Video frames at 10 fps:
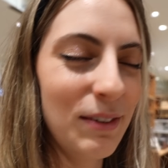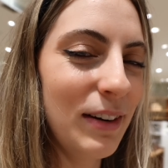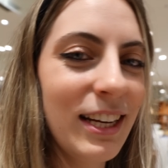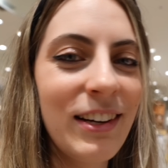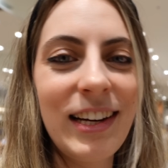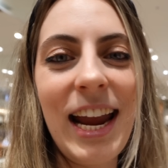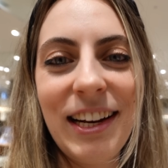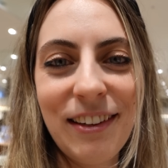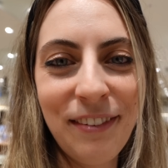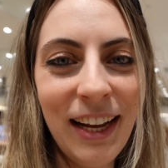many
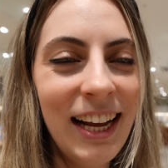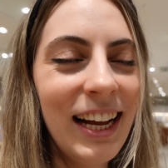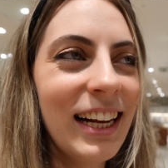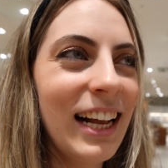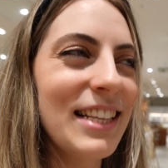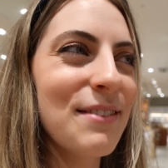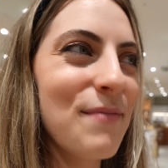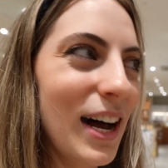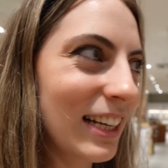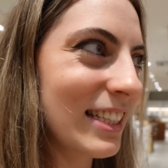creative kinds of
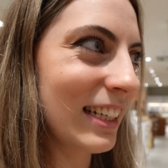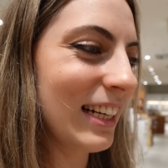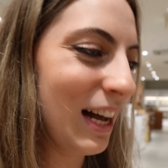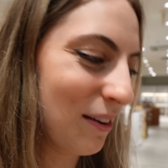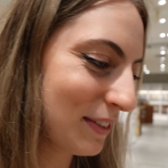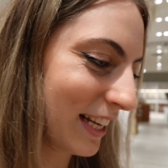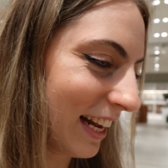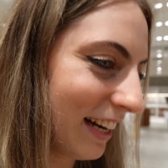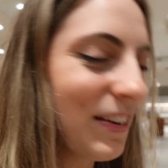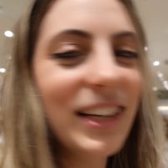mugs and cups.
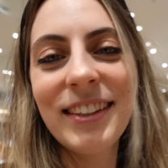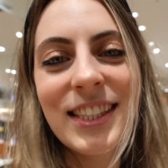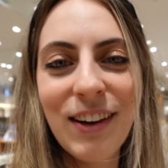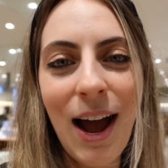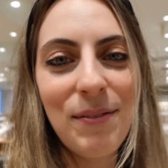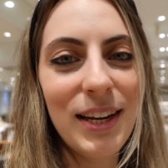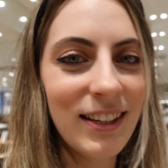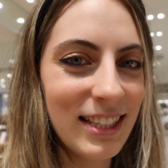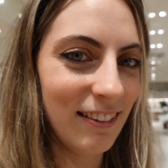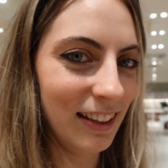It makes me so happy
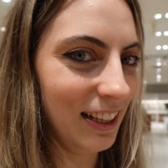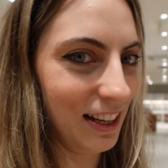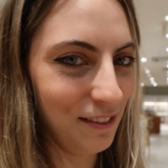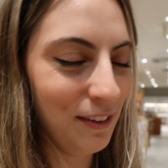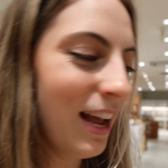because I really love